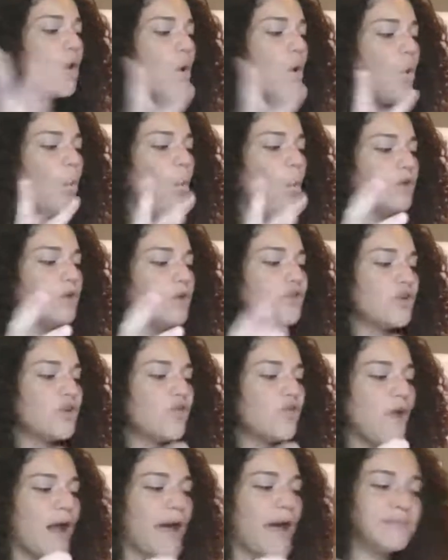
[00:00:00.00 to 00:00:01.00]
Walter
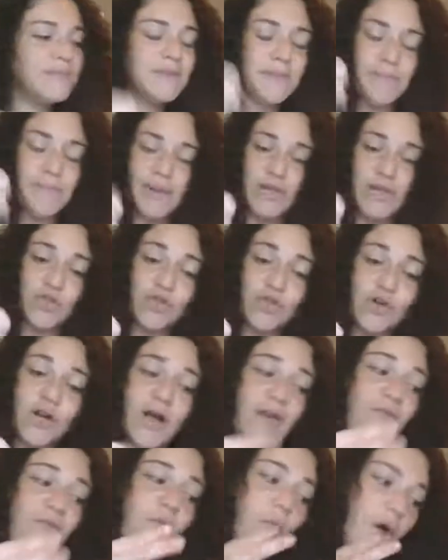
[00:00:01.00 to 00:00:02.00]
grabbed a pitcher
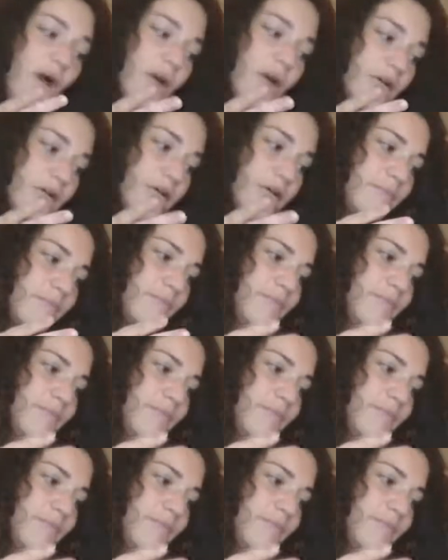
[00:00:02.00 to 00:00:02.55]
of water.